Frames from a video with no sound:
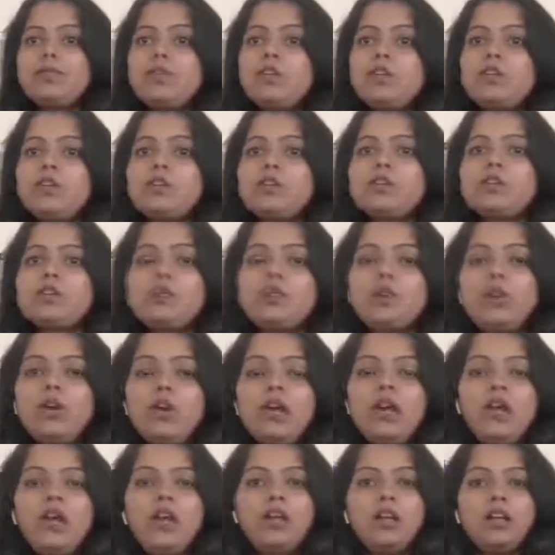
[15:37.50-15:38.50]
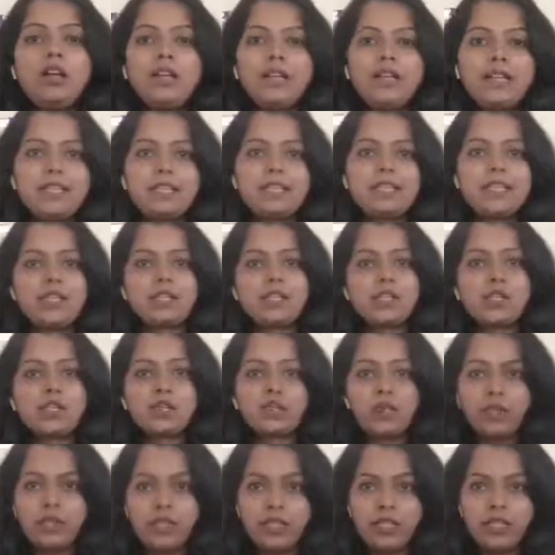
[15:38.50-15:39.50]
So let us discuss
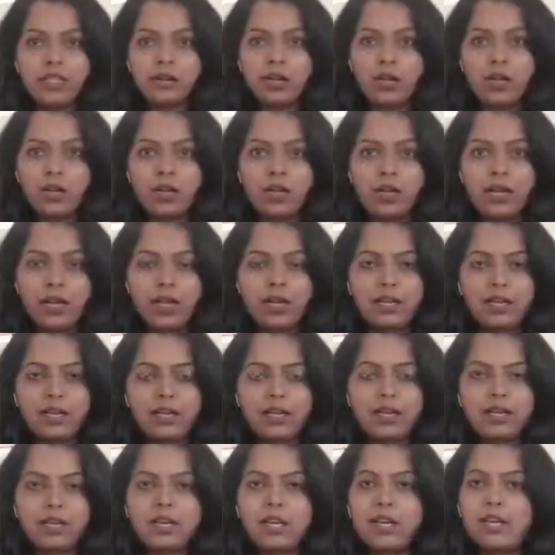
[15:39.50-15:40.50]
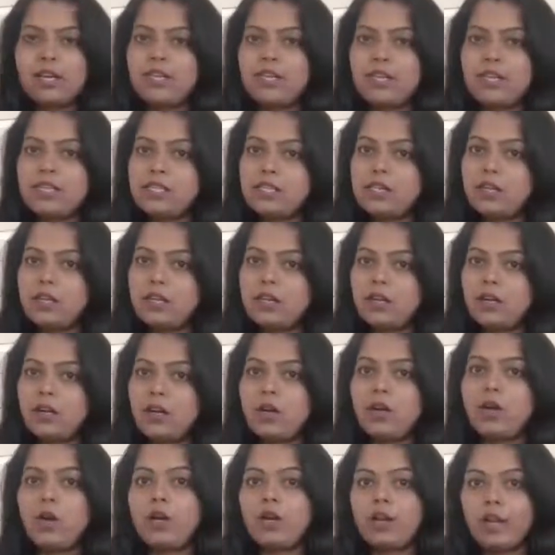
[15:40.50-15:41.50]
what is contract. It is a
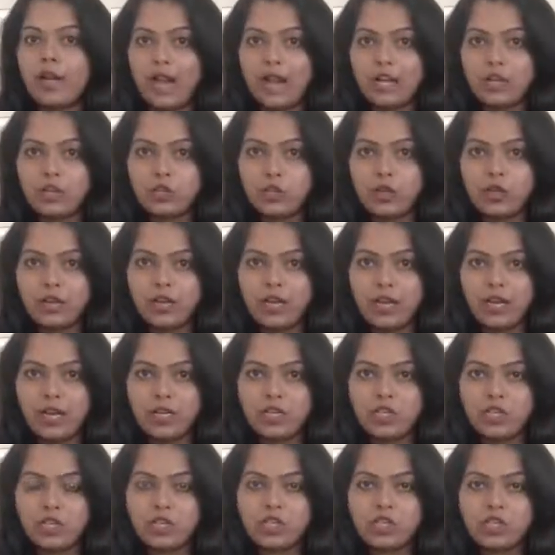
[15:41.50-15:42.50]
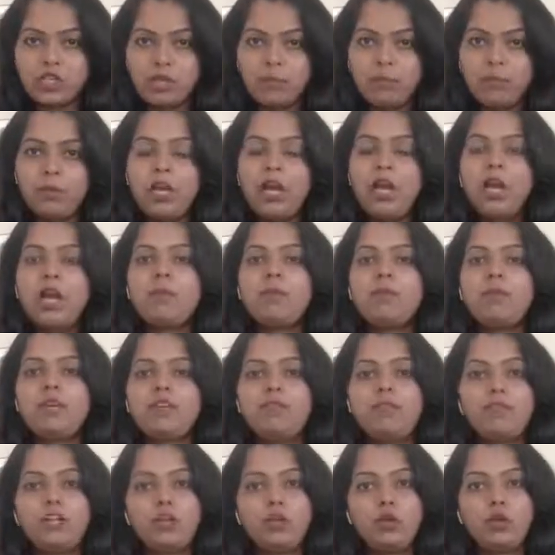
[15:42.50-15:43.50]
contractual relationship
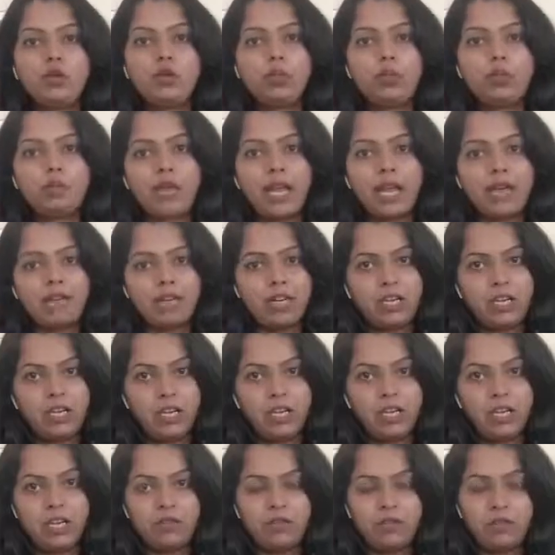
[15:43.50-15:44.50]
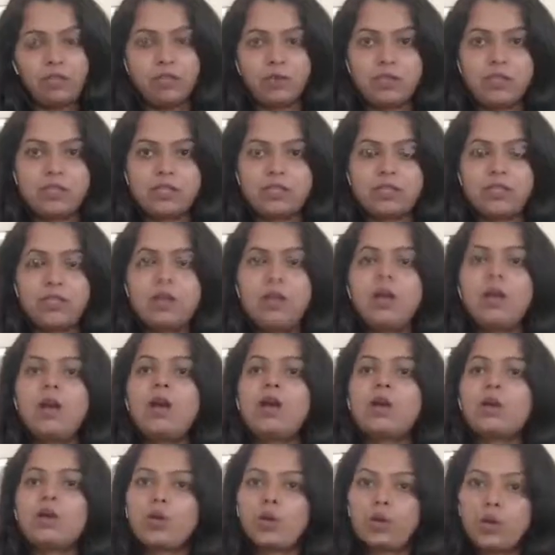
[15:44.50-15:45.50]
between two private individuals.
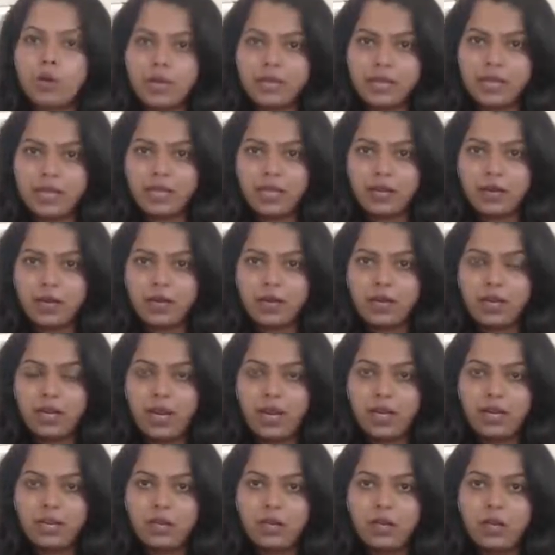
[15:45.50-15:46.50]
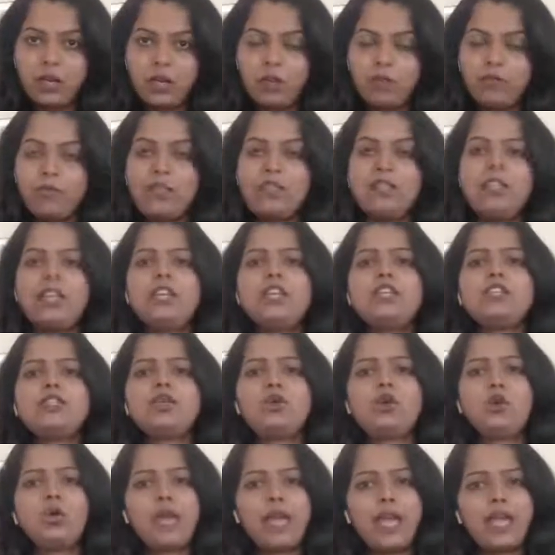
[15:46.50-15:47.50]
Quasi contract, when there is
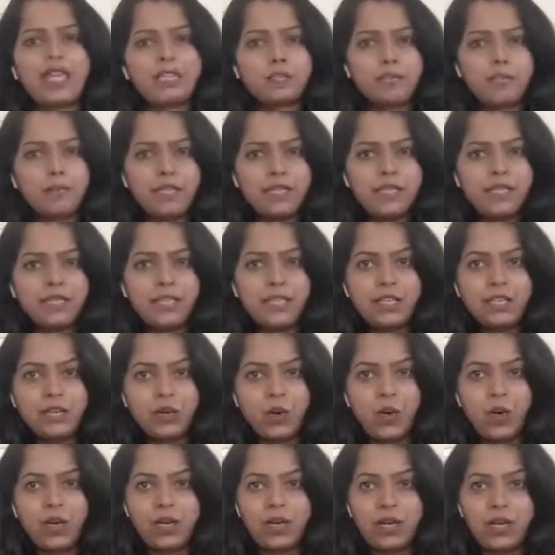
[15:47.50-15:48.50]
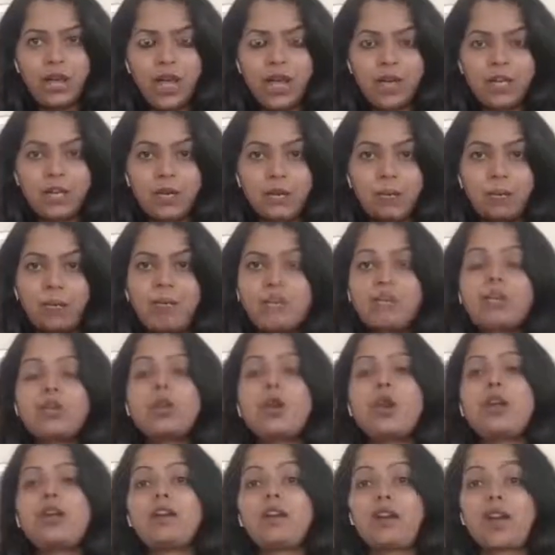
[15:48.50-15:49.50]
no explicit contract but
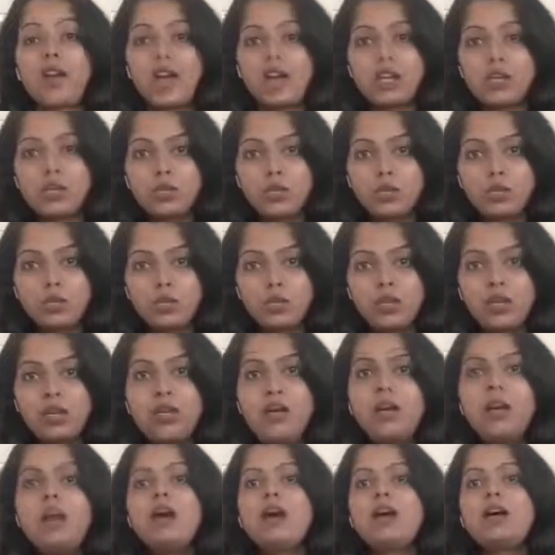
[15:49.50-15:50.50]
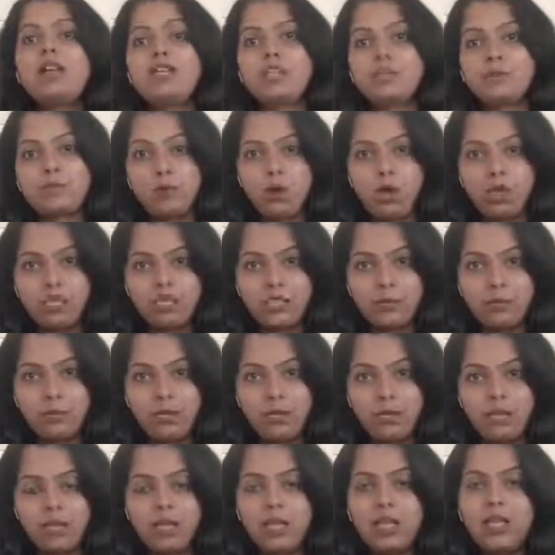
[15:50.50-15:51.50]
contractual
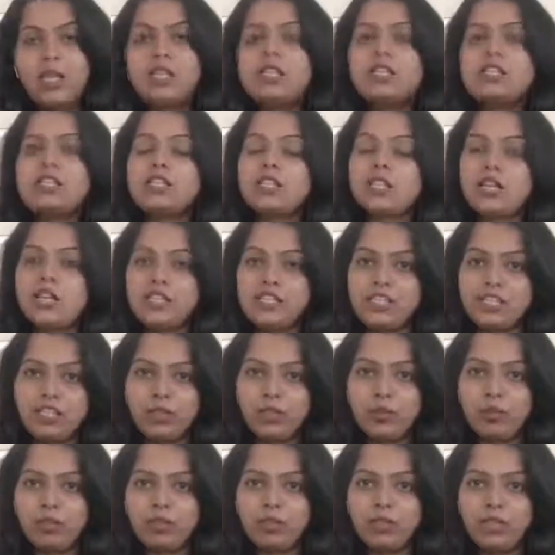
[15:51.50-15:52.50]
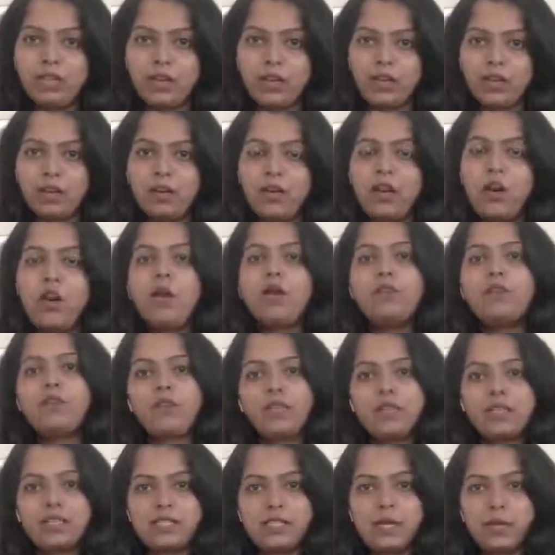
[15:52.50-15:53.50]
responsibility is assumed there. For
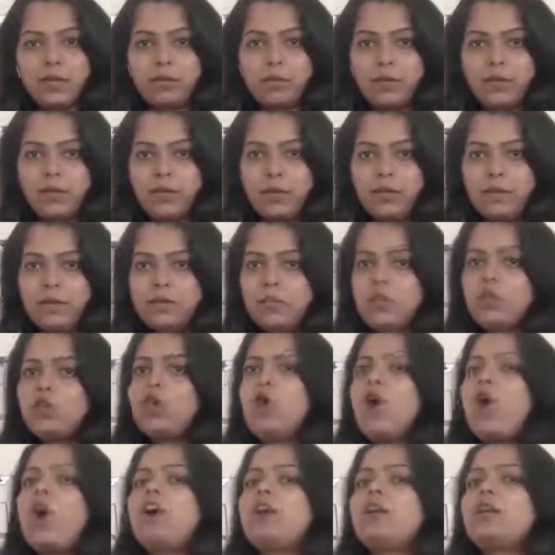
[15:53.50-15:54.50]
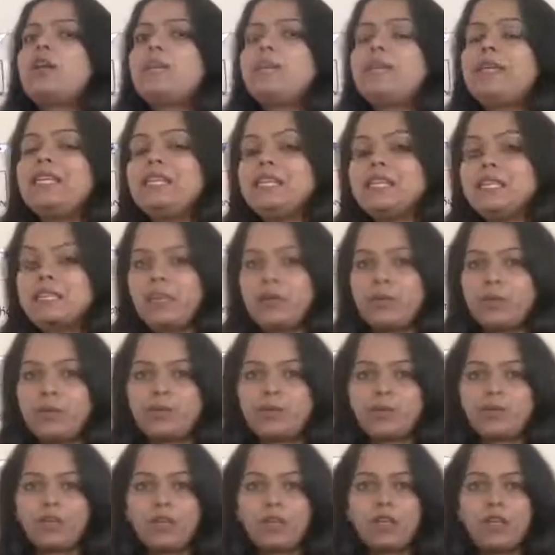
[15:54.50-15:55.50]
example, you order pizza,
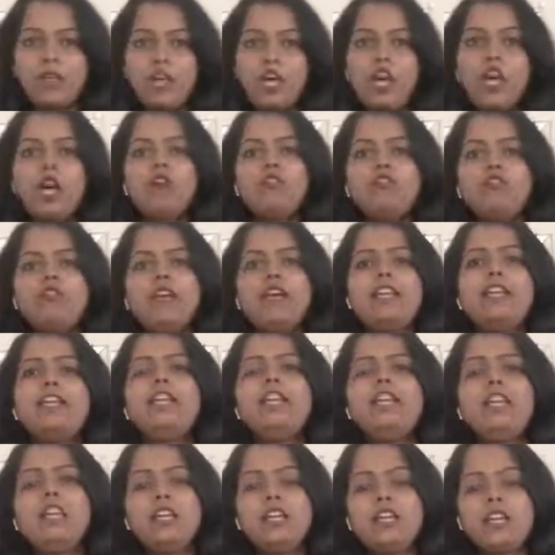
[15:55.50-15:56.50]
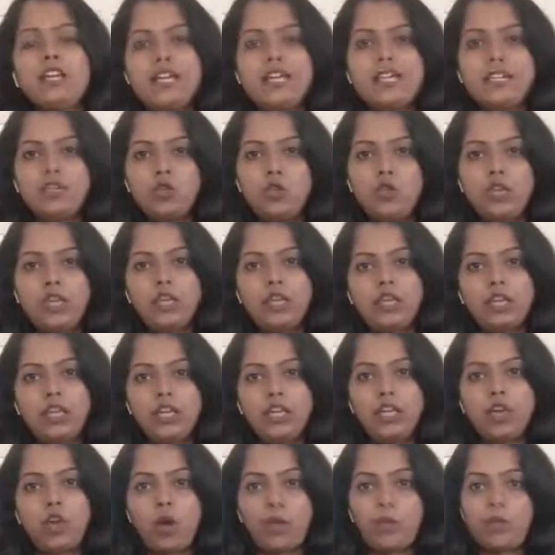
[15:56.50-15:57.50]
a very tasty
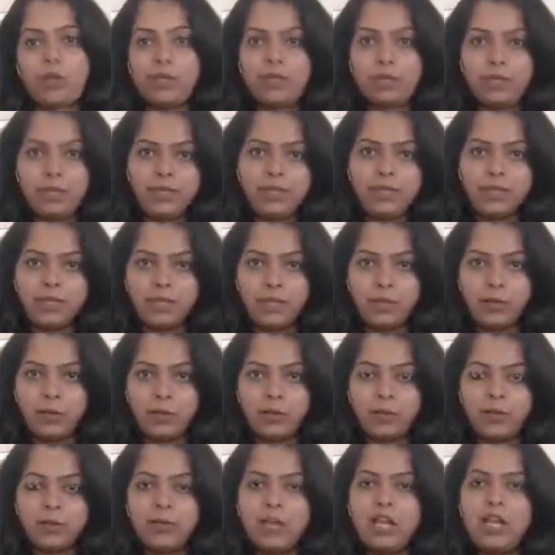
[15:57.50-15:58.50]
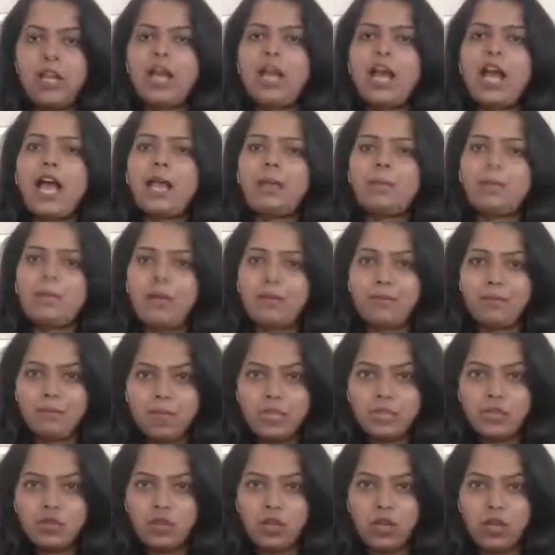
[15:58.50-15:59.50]
3-topping pizza, and by
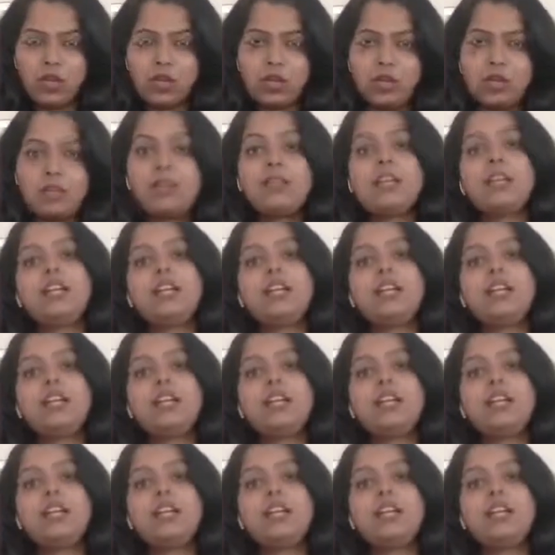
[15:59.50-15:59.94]
mistake the